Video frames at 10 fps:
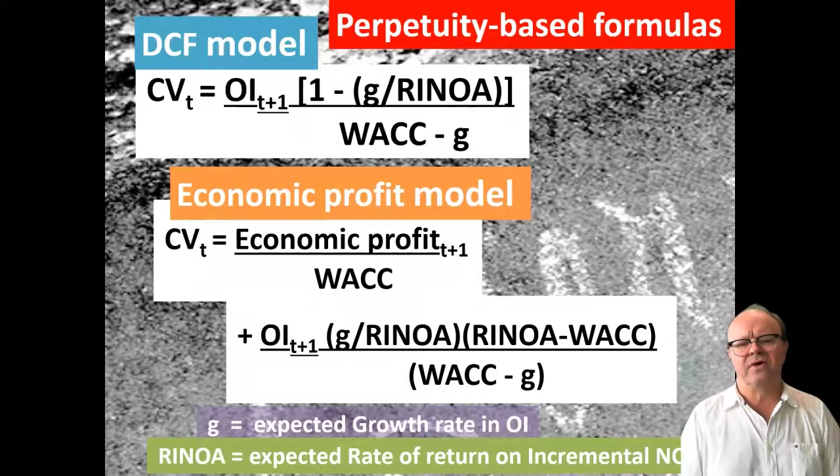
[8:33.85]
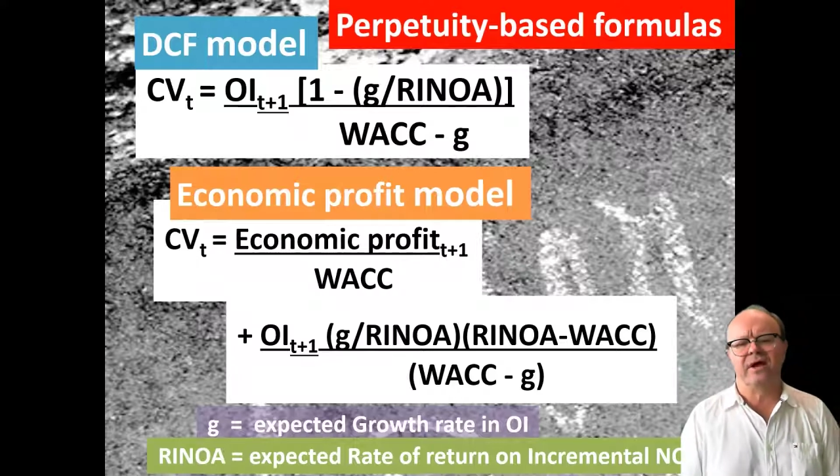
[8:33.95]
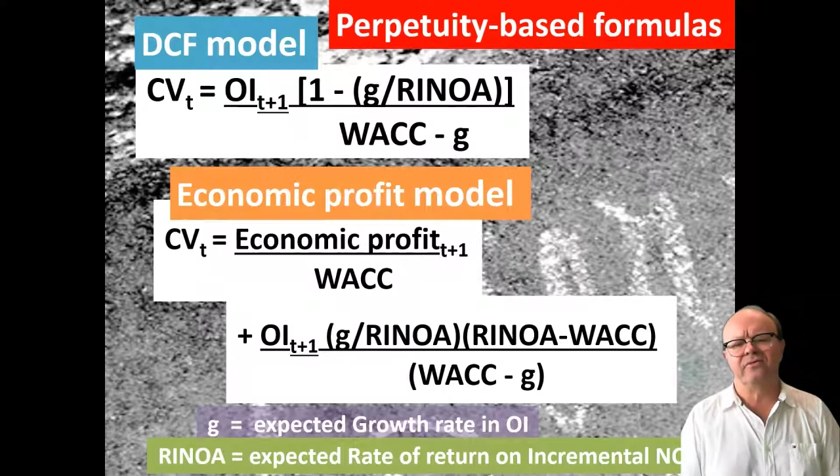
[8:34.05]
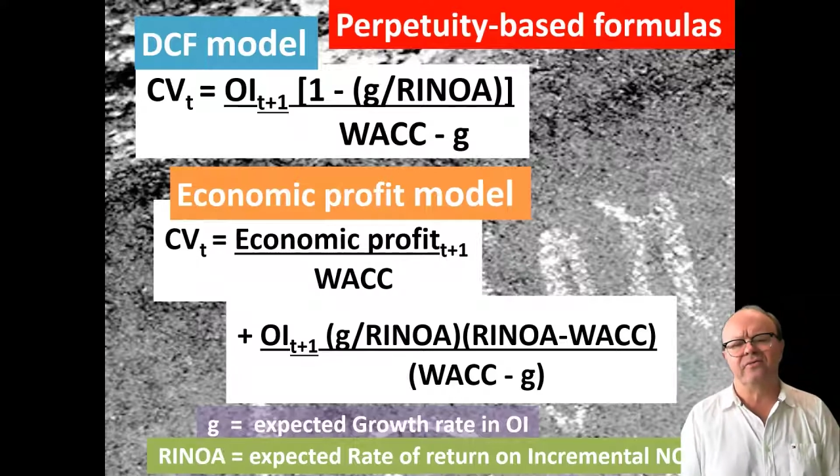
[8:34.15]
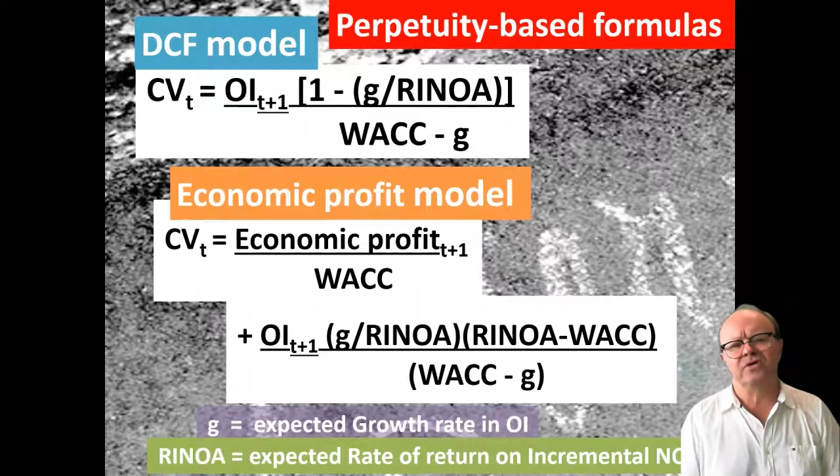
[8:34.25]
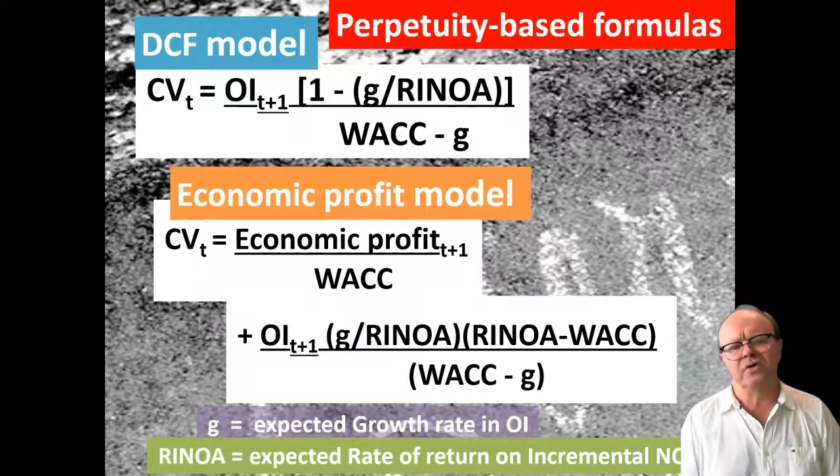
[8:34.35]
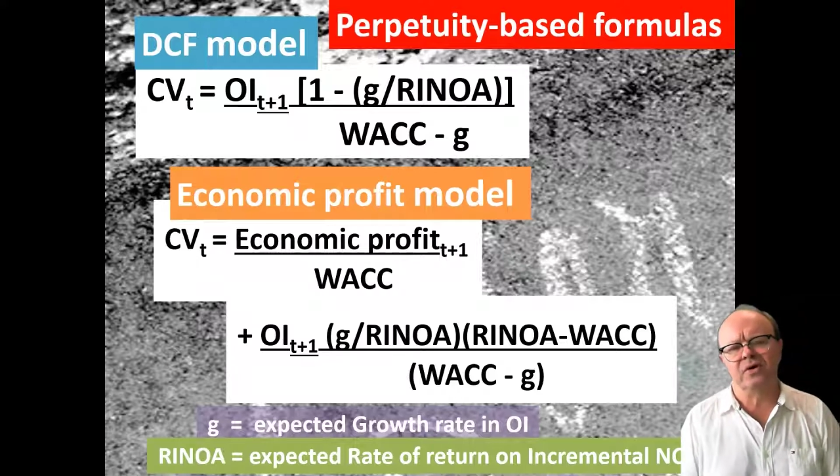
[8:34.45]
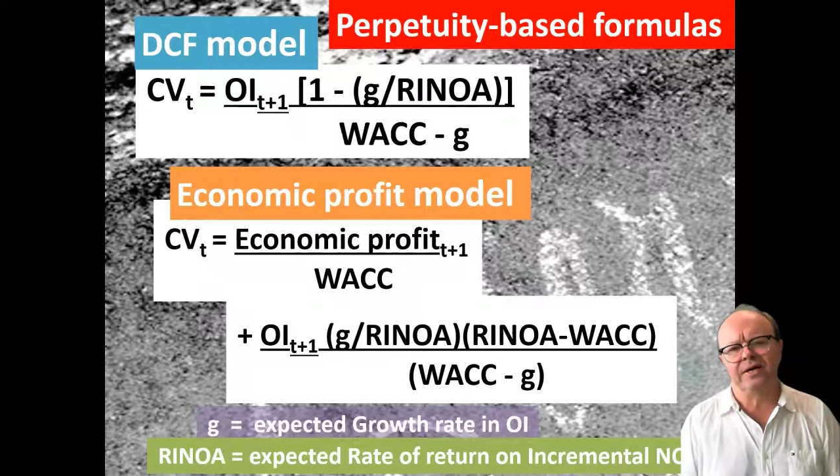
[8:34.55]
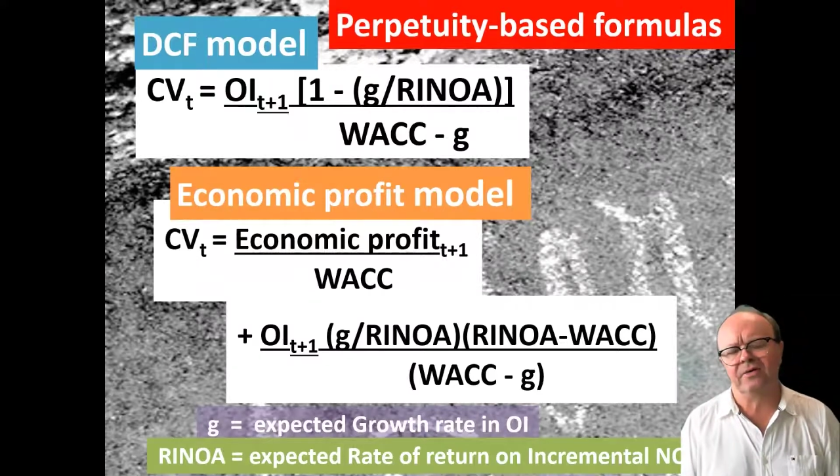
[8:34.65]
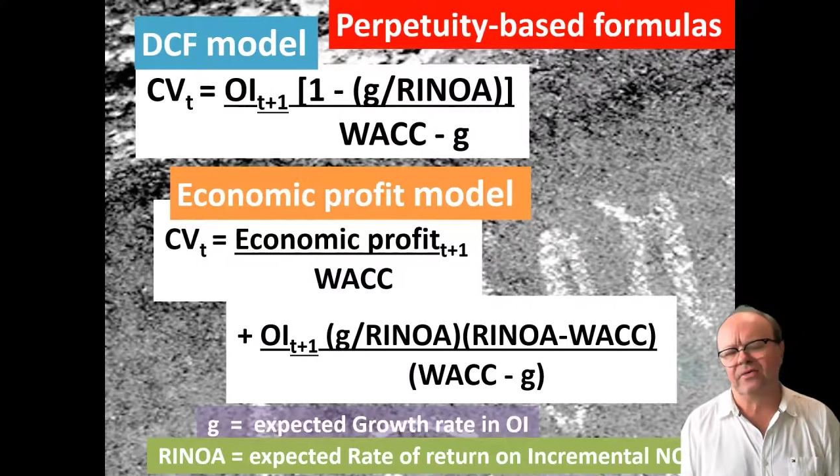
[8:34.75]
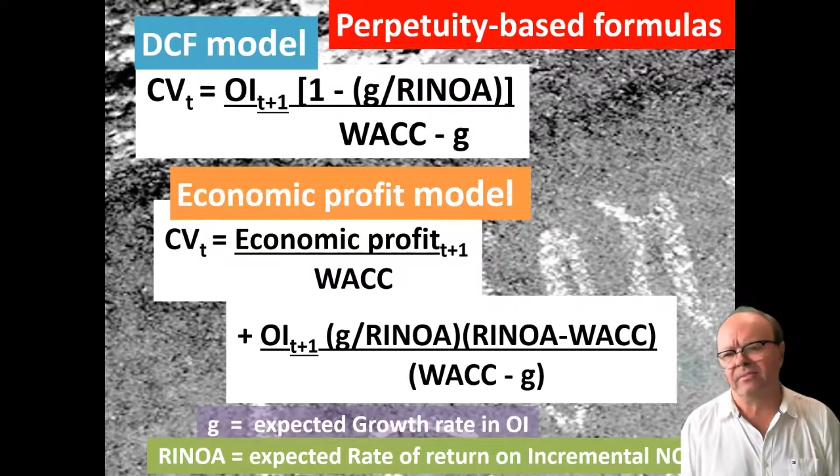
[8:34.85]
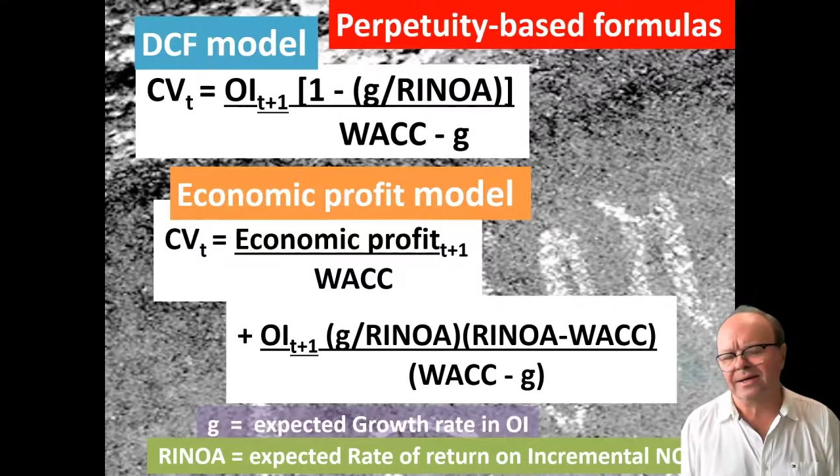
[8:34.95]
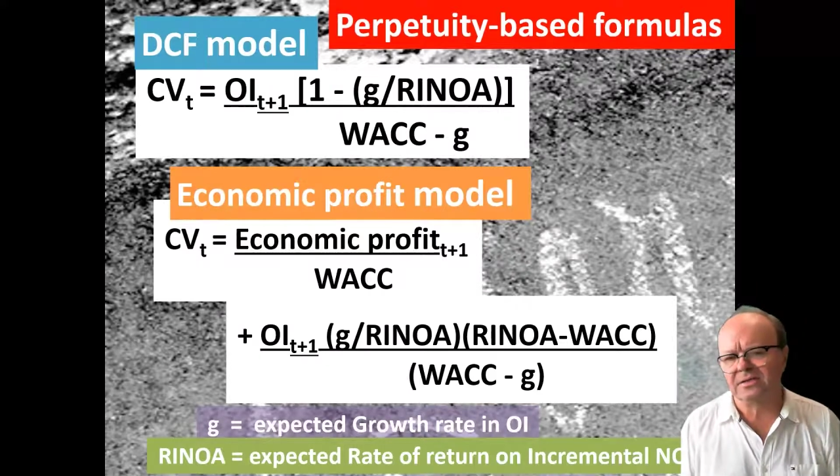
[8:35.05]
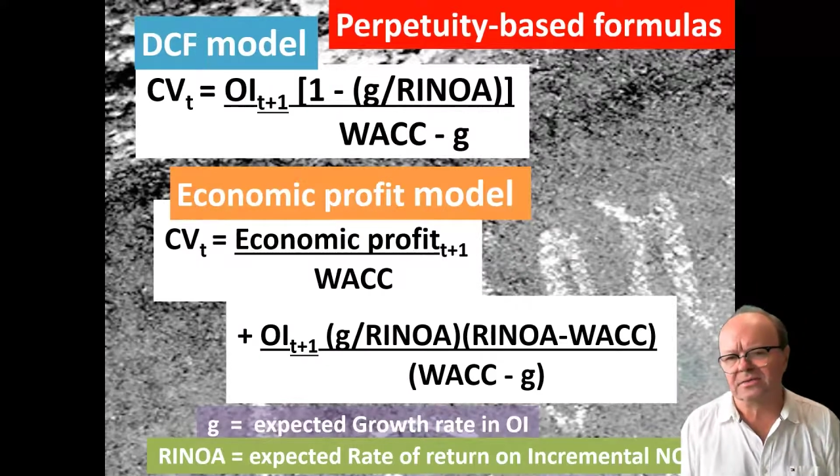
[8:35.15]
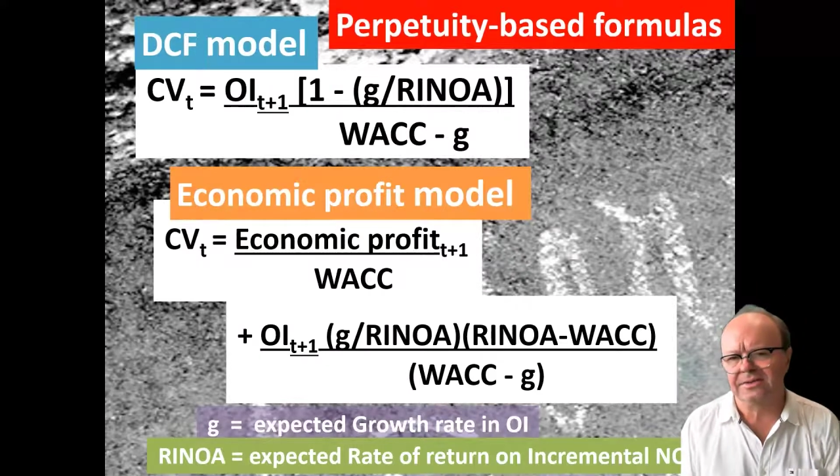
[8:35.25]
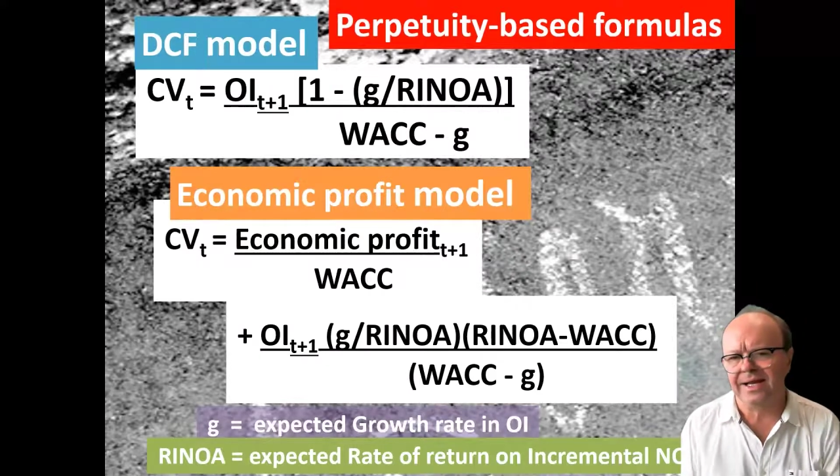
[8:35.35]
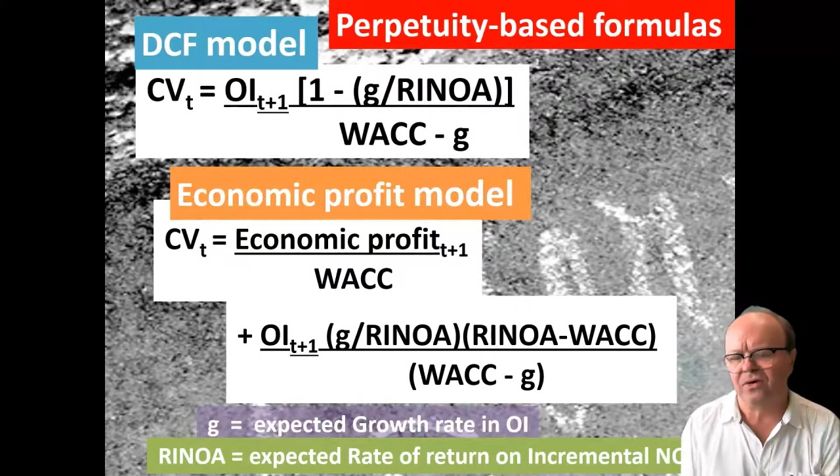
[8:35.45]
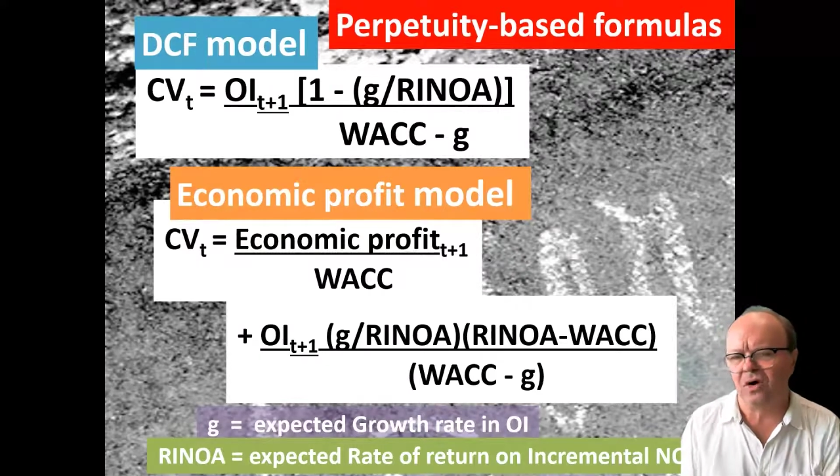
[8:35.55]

rate of return on incremental net